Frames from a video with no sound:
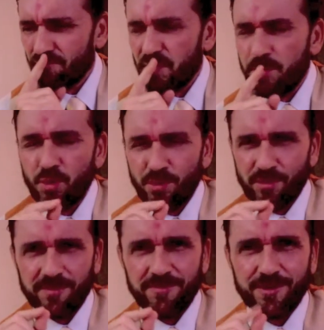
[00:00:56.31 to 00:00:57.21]
The
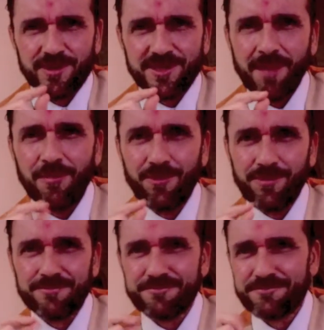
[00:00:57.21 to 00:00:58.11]
moon, for example.
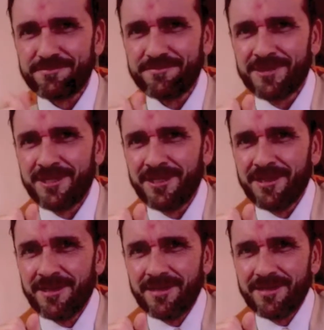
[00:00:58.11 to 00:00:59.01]

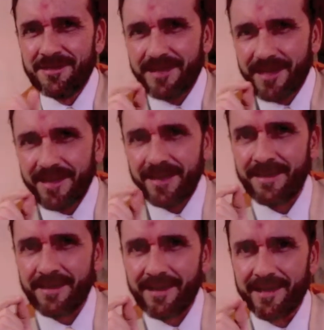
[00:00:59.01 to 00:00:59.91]
Day
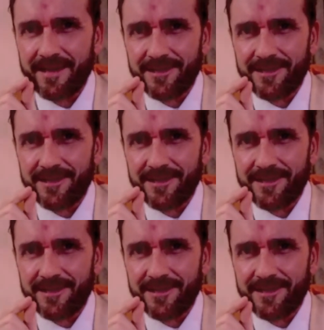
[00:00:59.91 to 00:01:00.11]
and night,